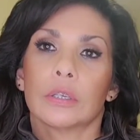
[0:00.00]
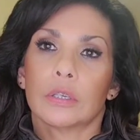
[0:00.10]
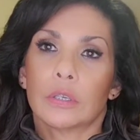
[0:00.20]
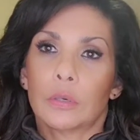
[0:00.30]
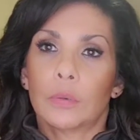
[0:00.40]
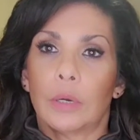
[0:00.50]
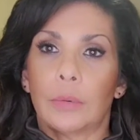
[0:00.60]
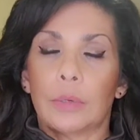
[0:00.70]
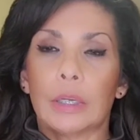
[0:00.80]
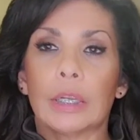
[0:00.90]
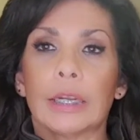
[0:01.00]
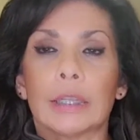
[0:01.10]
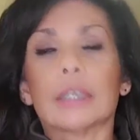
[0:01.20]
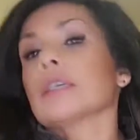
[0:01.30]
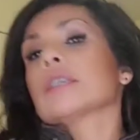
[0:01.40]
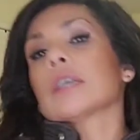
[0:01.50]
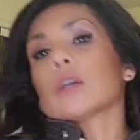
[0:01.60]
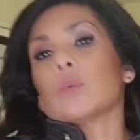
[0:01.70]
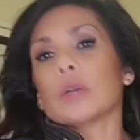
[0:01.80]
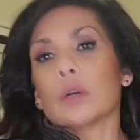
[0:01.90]
So I really like this. I
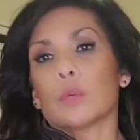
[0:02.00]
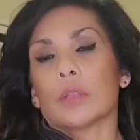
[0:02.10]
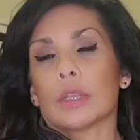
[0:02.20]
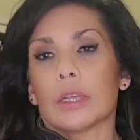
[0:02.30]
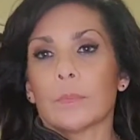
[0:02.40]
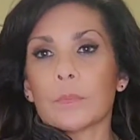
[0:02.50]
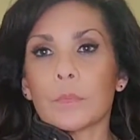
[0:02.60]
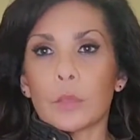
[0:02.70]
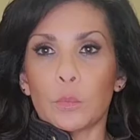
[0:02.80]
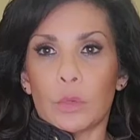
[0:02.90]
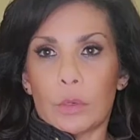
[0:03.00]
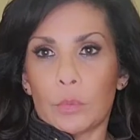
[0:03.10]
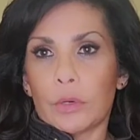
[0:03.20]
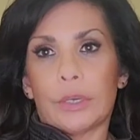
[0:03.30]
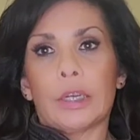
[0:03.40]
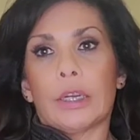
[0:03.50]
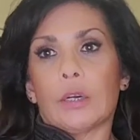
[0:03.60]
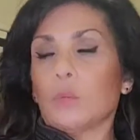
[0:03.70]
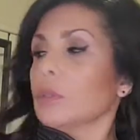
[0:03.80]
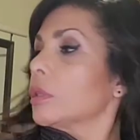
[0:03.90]
can wear it with what I'm wearing
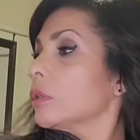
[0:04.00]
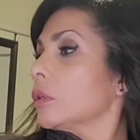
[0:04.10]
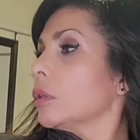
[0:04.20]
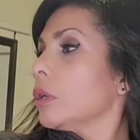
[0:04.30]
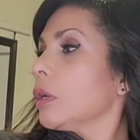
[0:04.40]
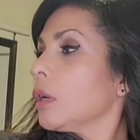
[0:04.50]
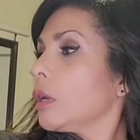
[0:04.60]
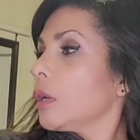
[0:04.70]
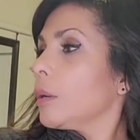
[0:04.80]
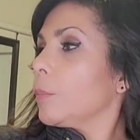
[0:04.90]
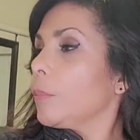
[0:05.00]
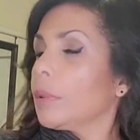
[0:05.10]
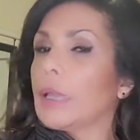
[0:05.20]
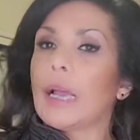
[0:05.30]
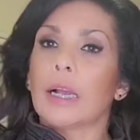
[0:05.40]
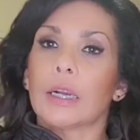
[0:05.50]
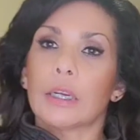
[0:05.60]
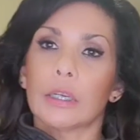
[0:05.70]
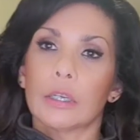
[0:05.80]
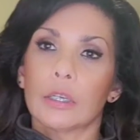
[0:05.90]
now with the
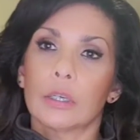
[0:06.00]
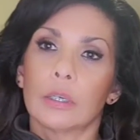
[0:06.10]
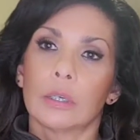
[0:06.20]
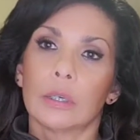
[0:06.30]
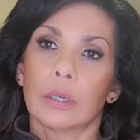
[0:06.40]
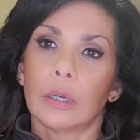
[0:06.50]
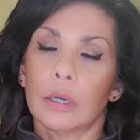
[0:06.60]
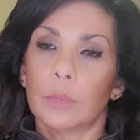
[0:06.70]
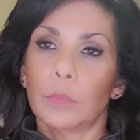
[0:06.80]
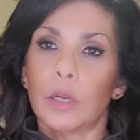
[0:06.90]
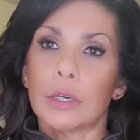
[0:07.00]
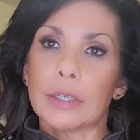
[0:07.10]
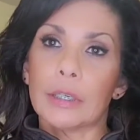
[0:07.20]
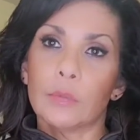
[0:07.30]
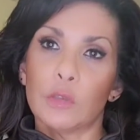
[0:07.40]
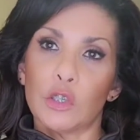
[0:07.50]
black um, long sleeve